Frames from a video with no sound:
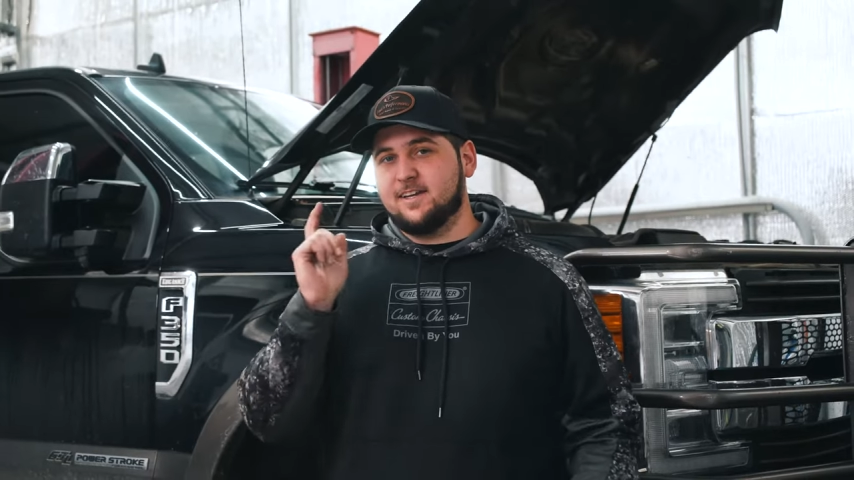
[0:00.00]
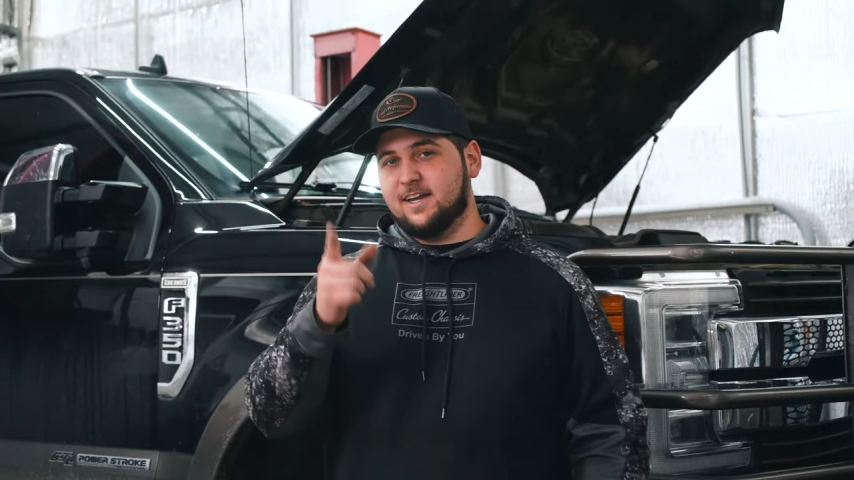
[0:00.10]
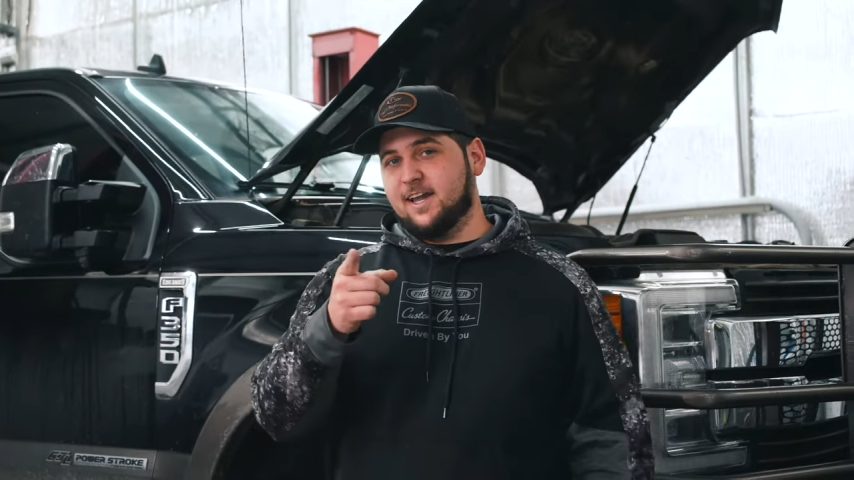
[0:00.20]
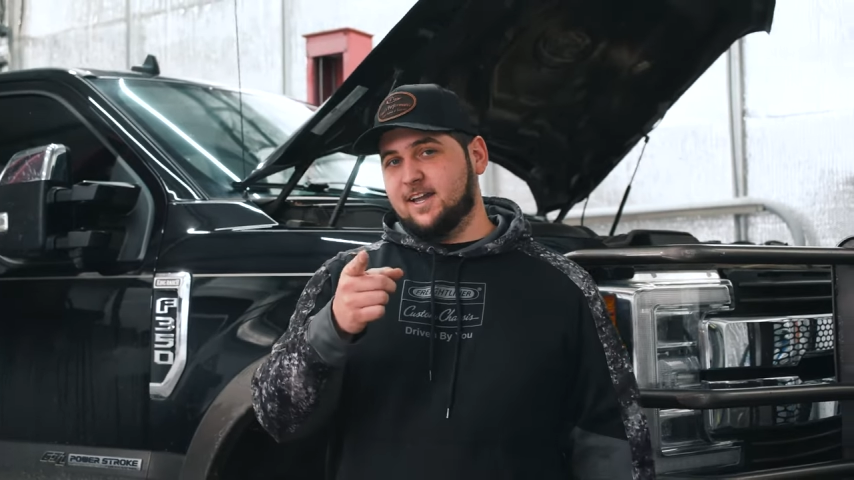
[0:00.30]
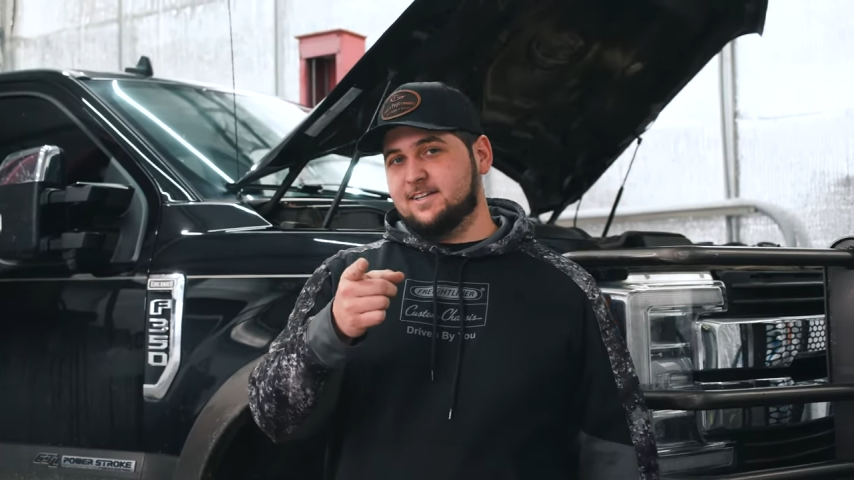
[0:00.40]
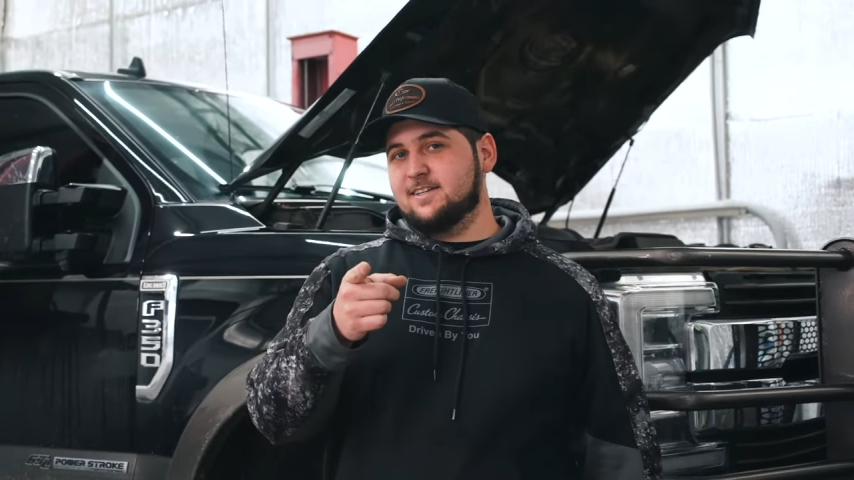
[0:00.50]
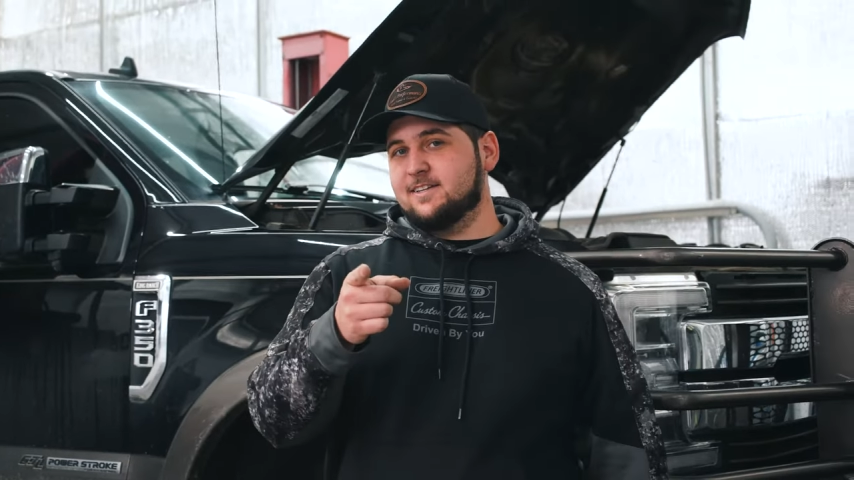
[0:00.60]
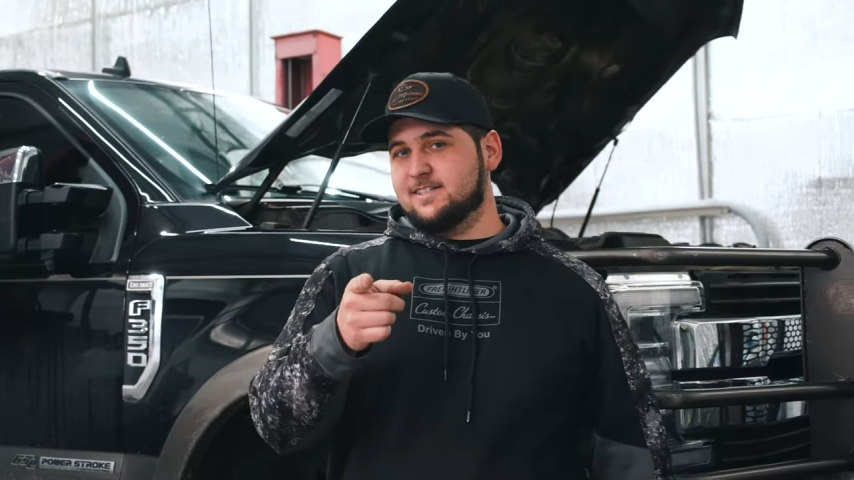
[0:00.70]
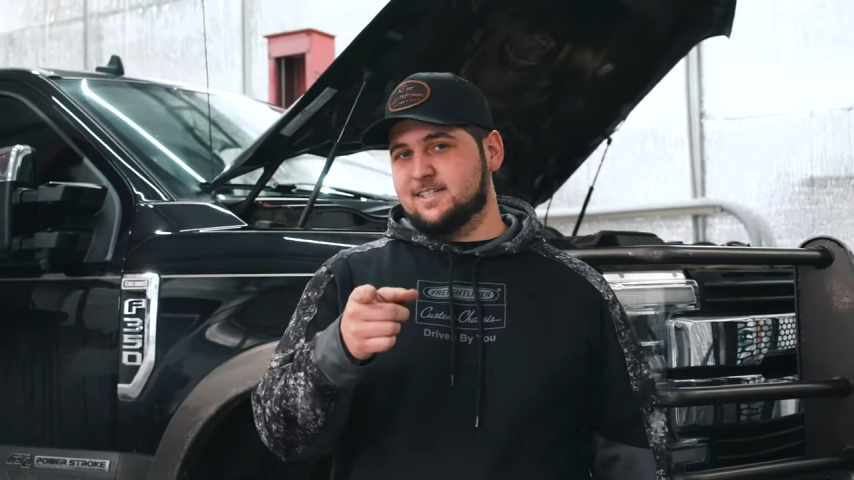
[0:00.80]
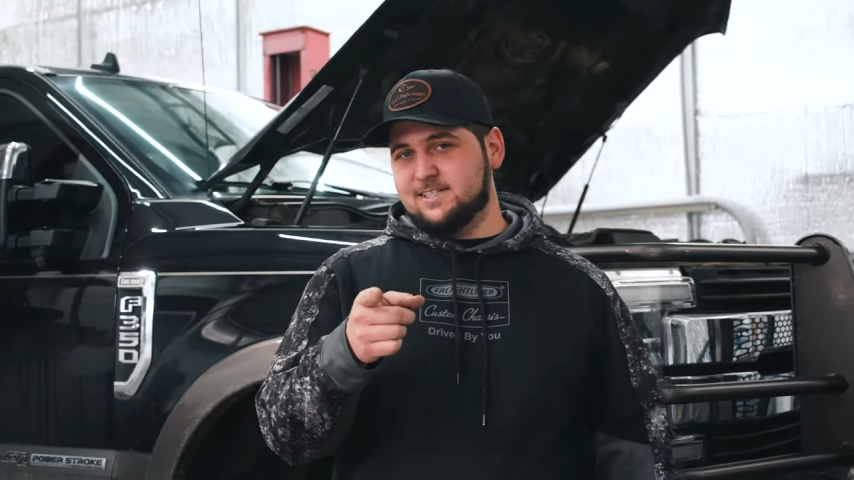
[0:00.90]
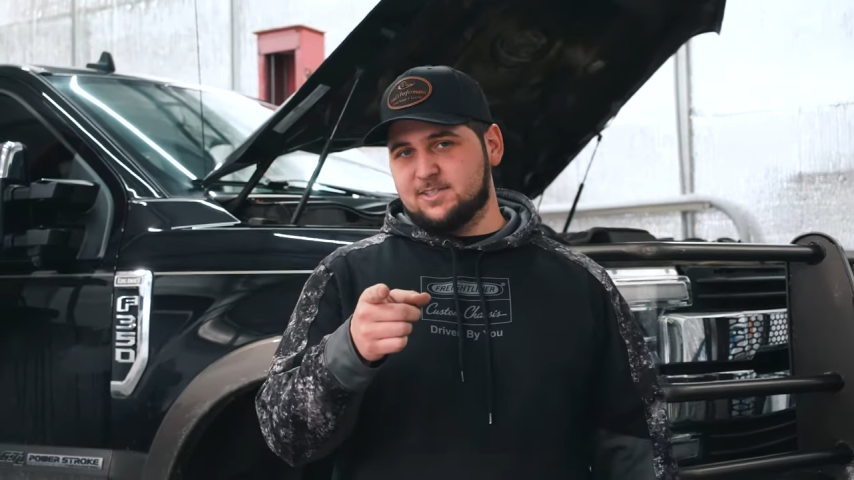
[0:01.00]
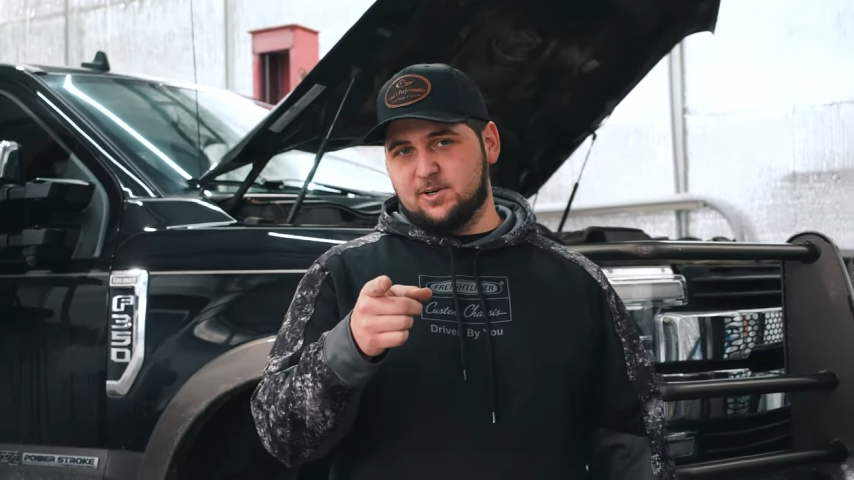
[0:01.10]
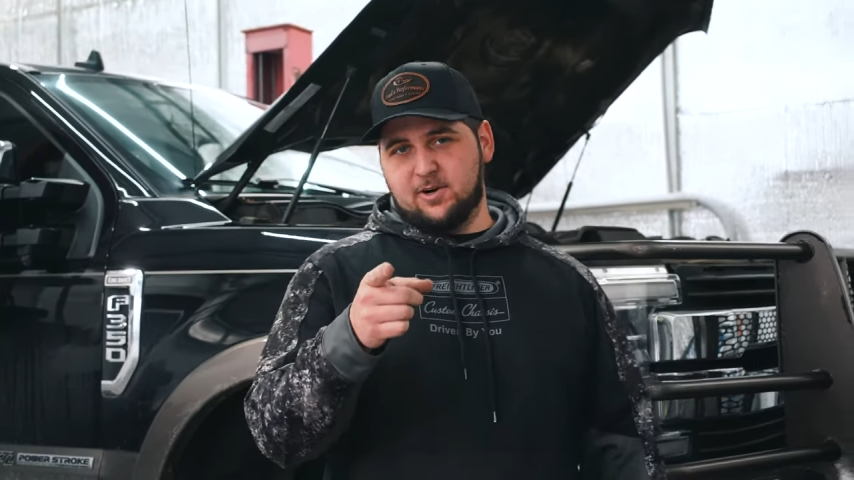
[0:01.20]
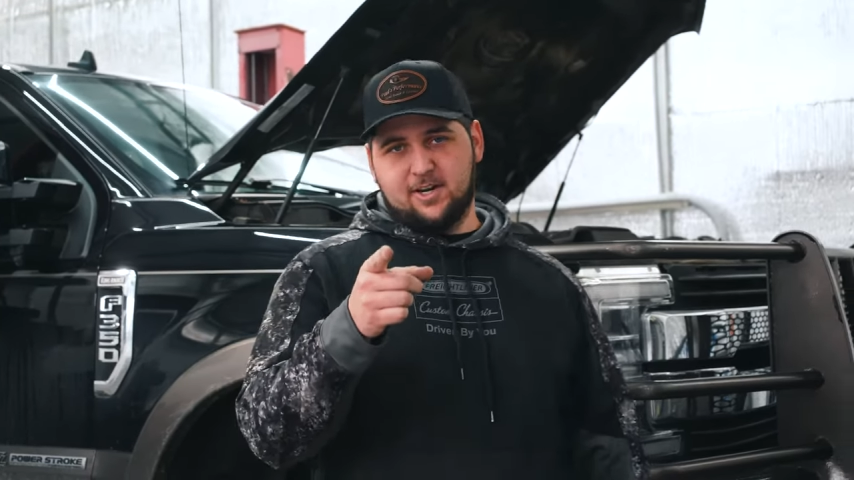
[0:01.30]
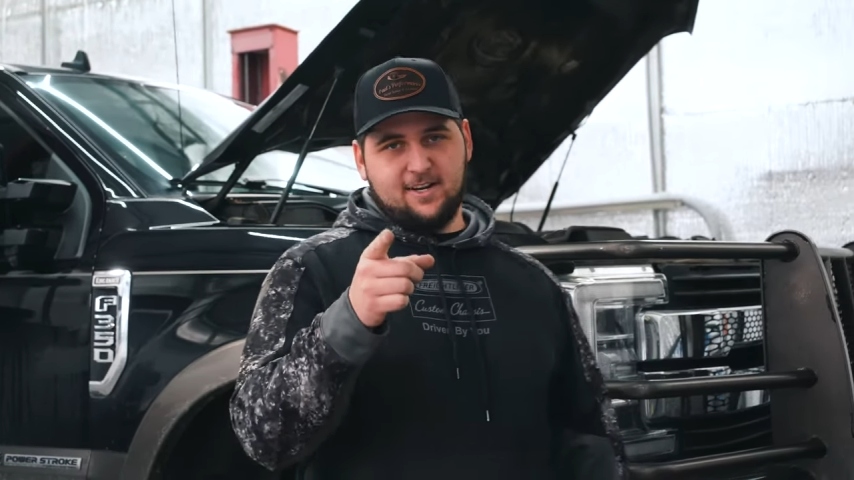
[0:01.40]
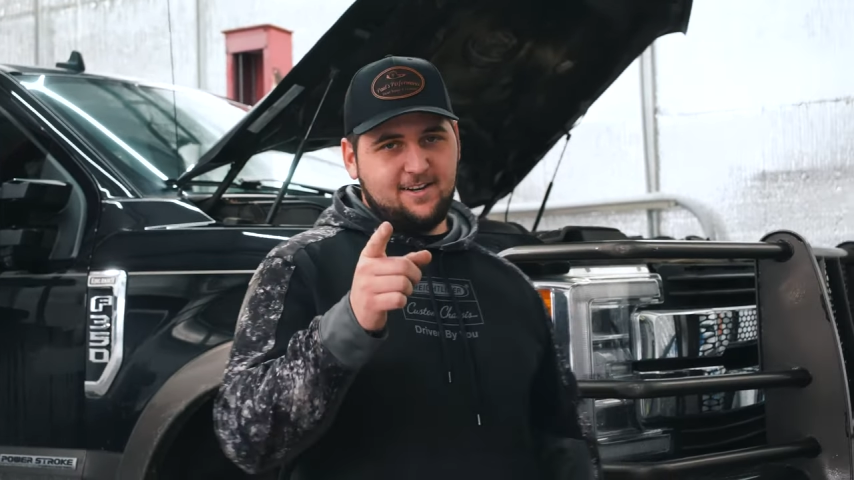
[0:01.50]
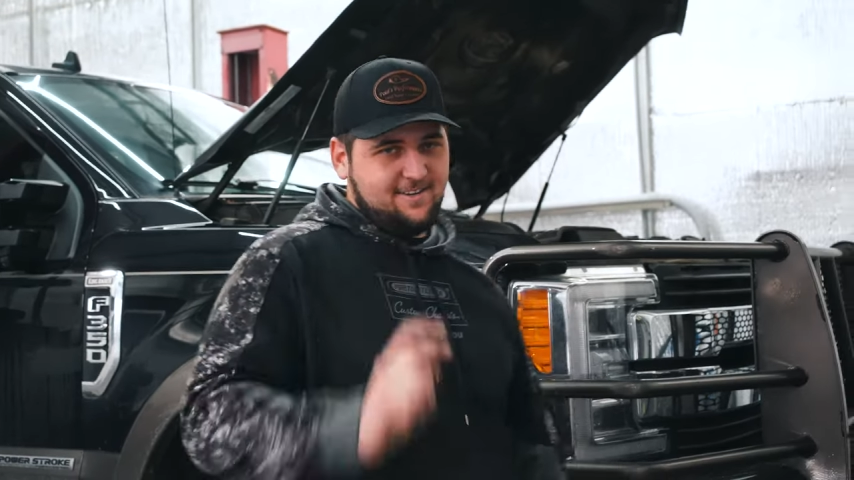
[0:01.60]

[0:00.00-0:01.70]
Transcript: and let's get started.